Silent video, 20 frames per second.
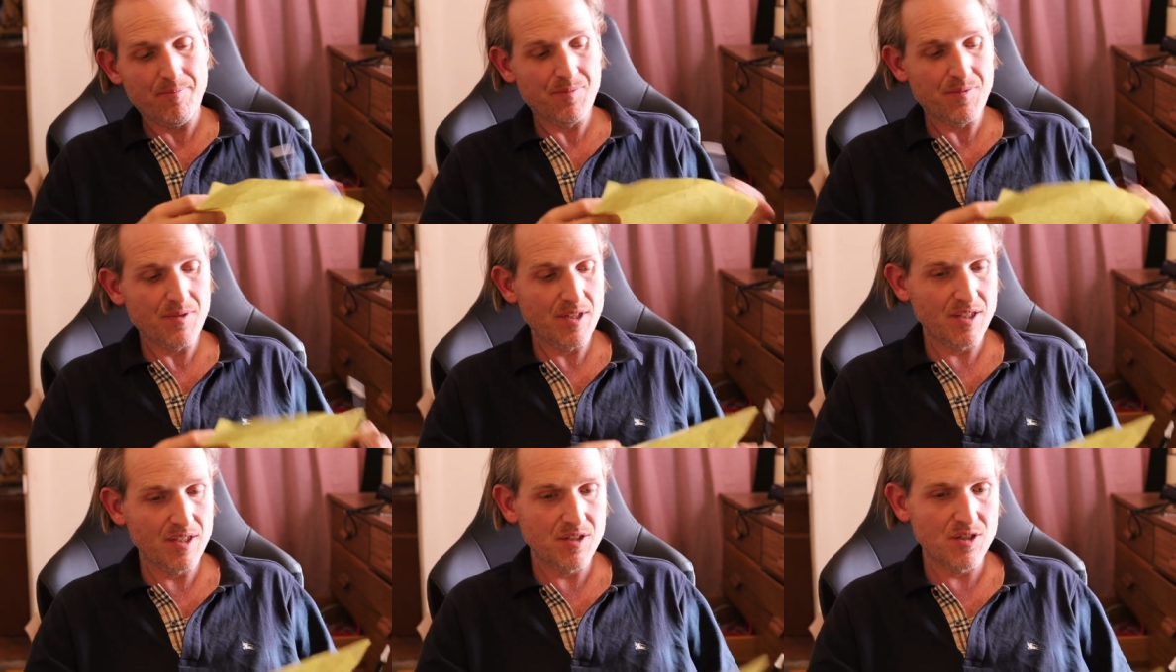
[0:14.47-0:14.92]

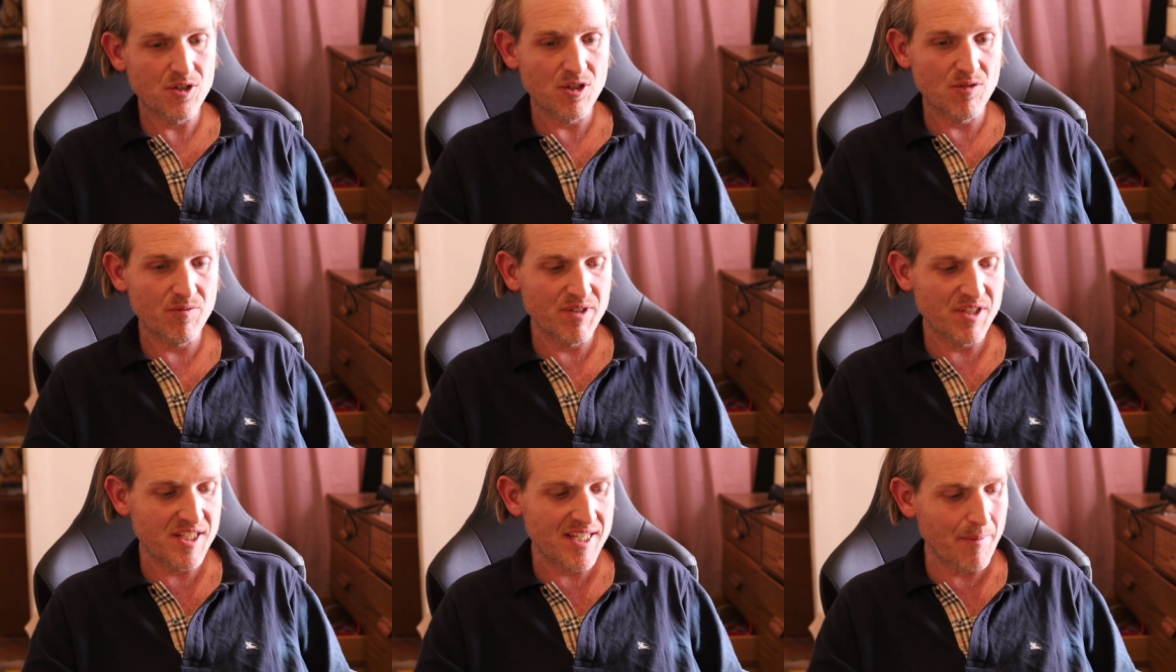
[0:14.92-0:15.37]
This is the
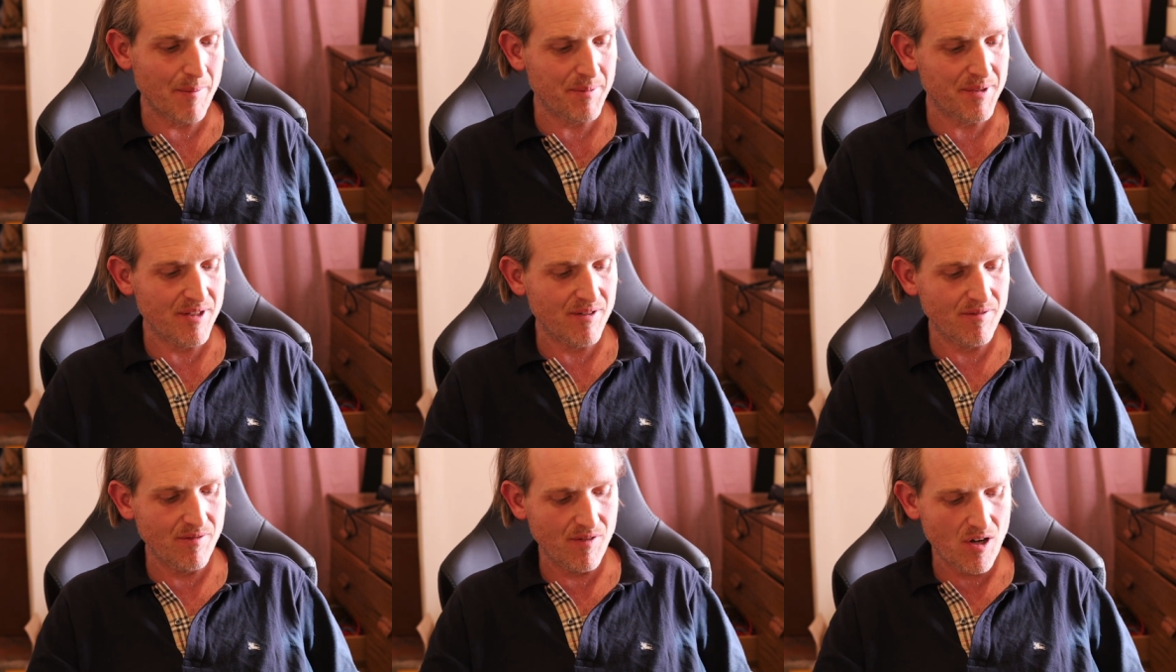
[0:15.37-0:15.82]

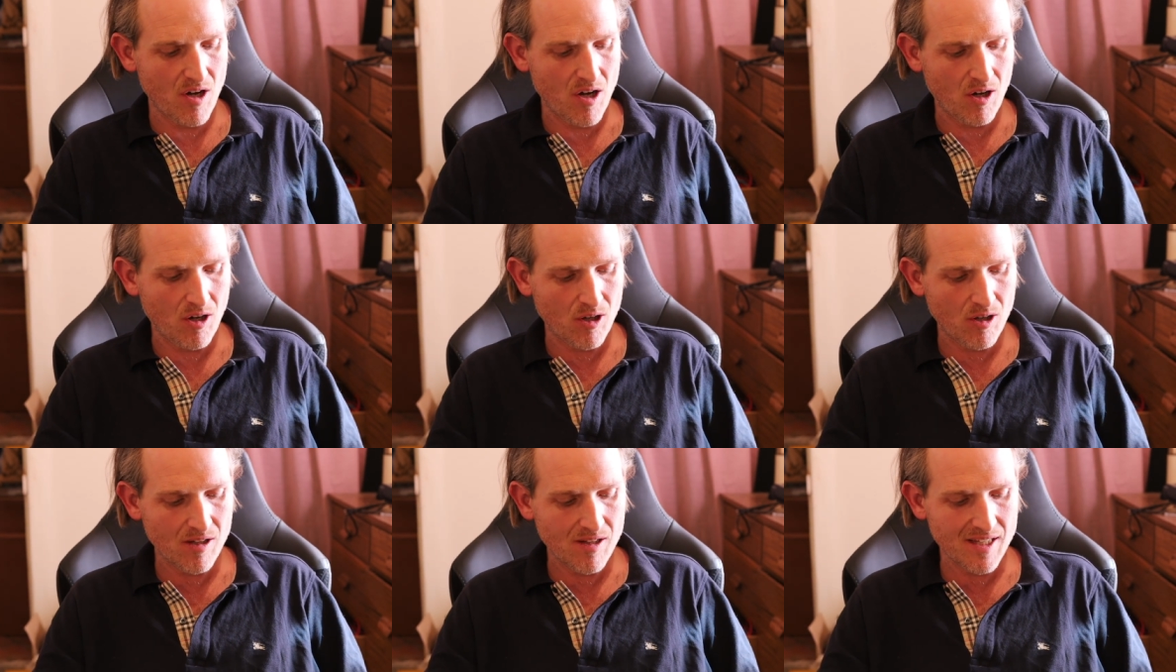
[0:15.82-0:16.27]
receptive,
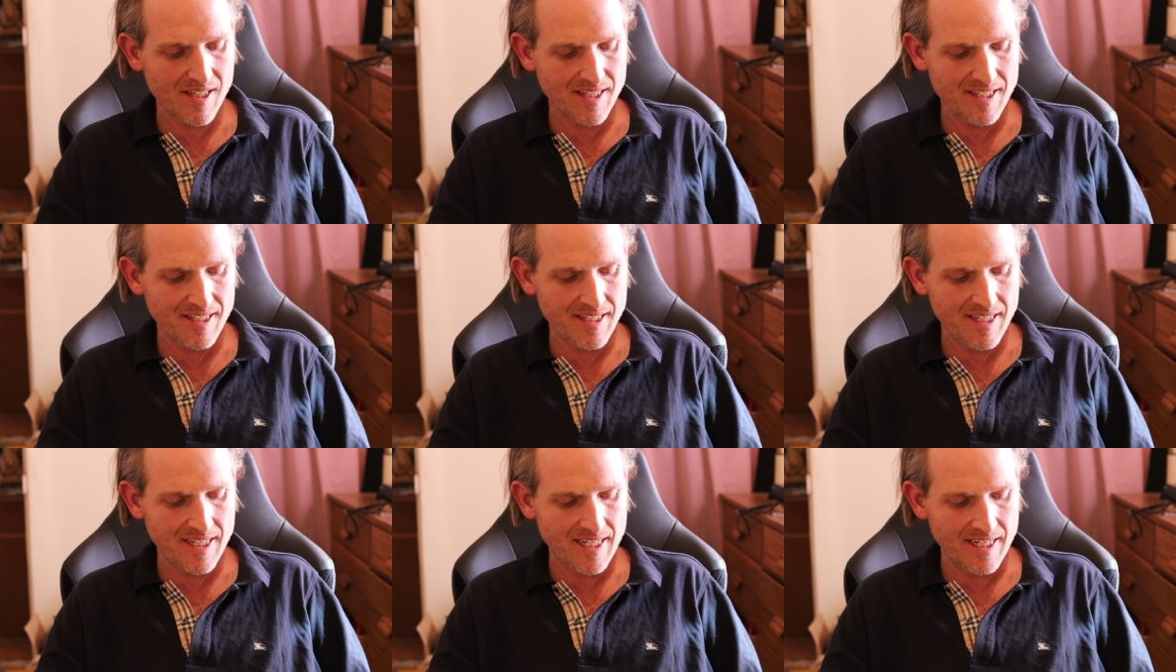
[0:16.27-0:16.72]
all
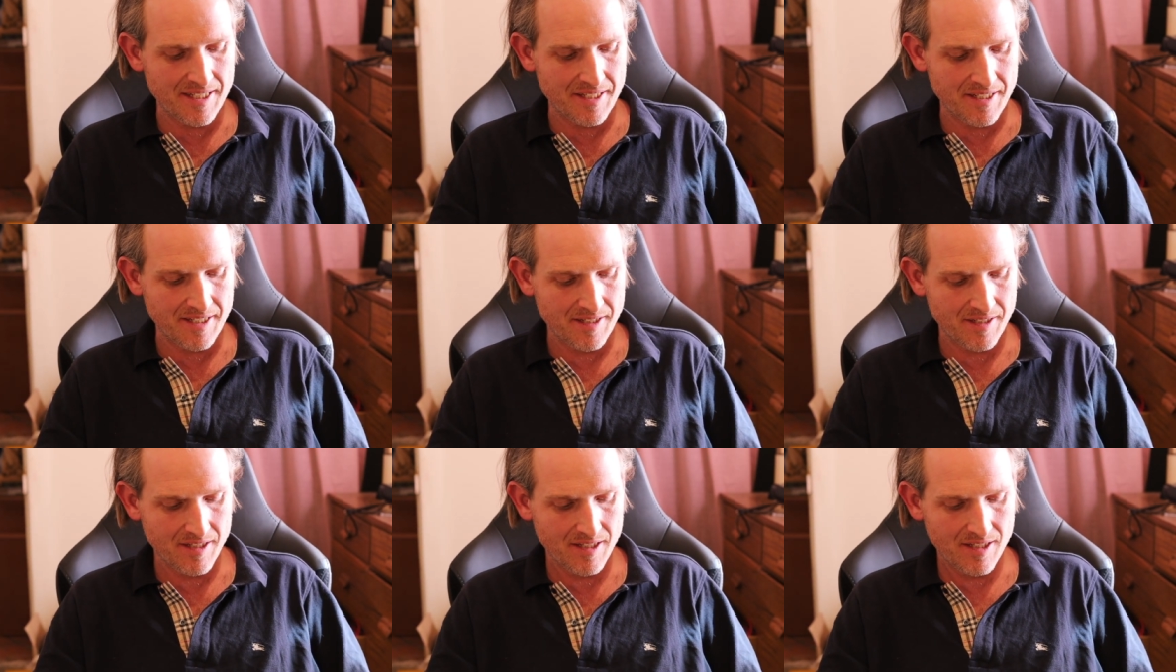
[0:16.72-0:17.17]
yin.
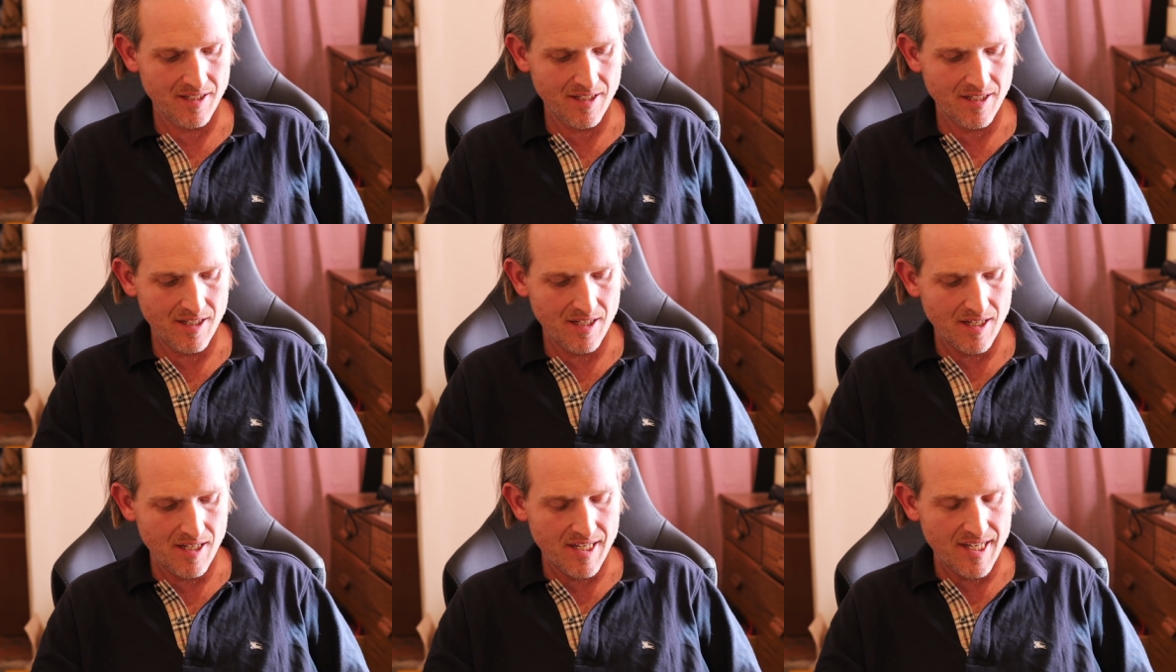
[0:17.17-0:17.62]

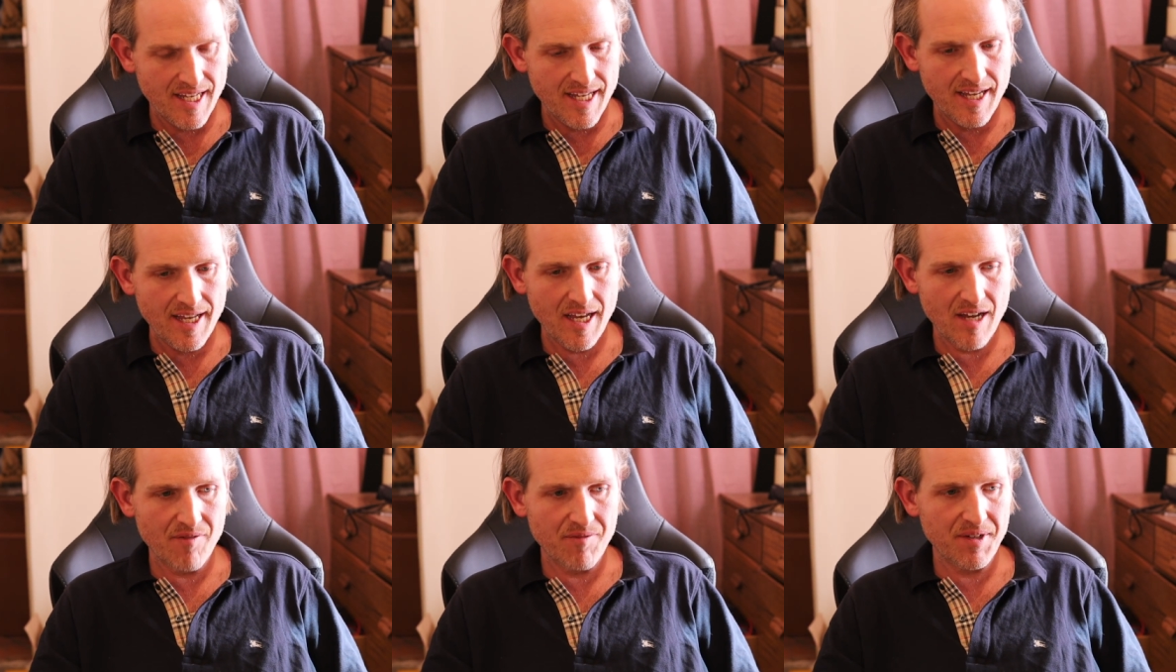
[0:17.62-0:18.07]

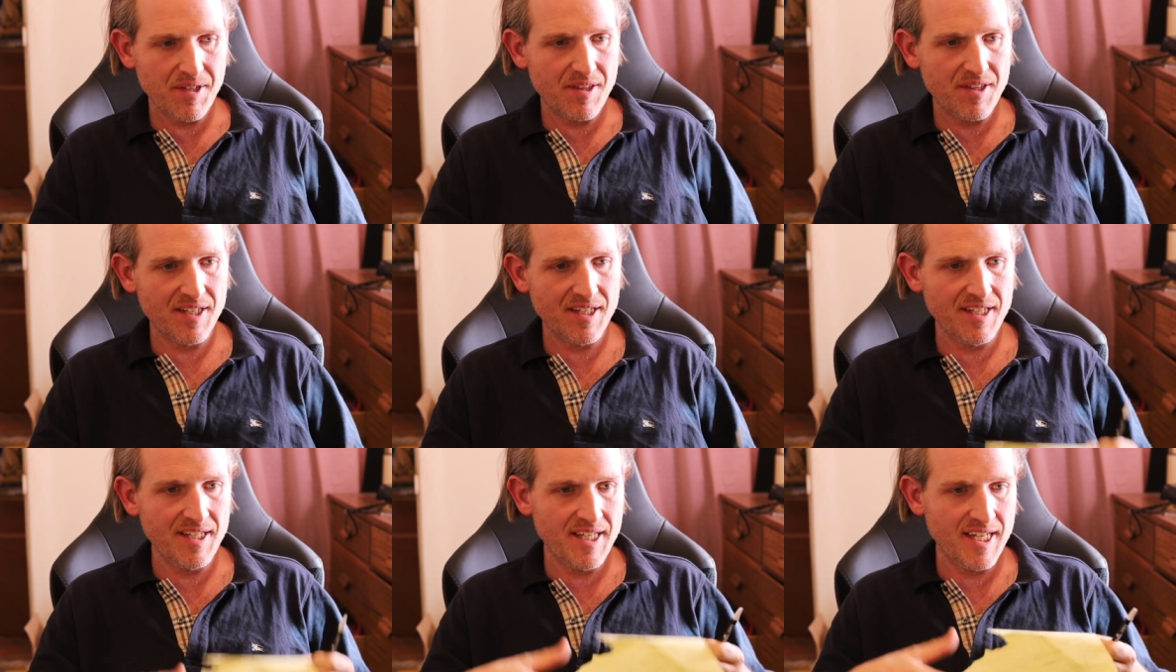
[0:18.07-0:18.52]

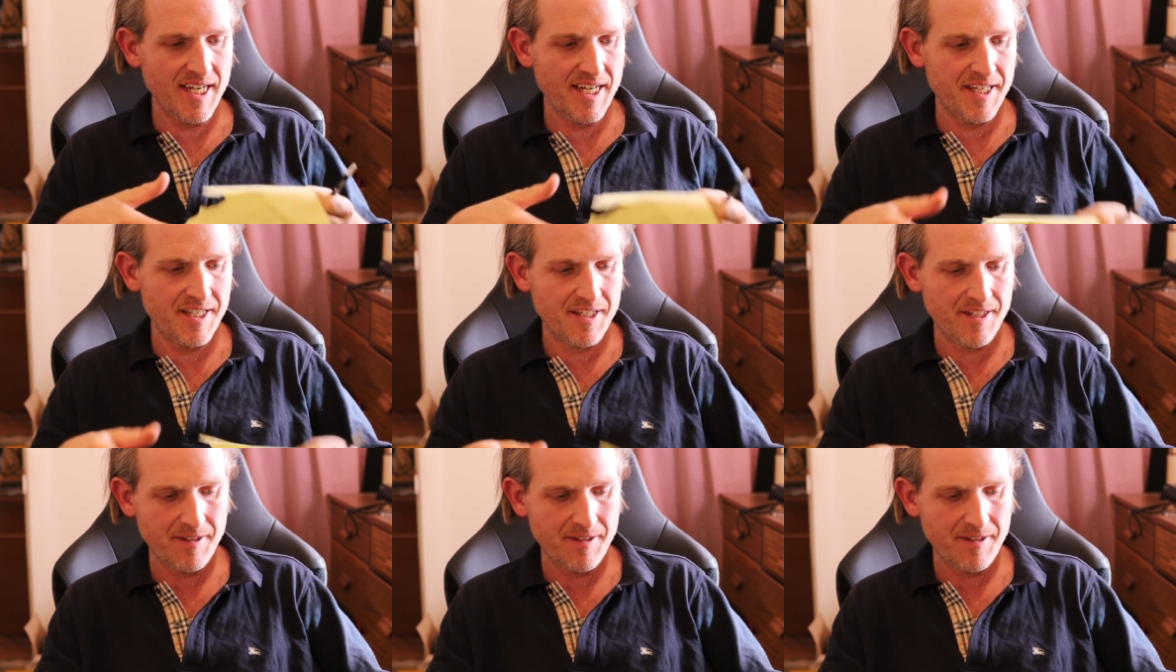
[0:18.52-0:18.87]
Everything yin.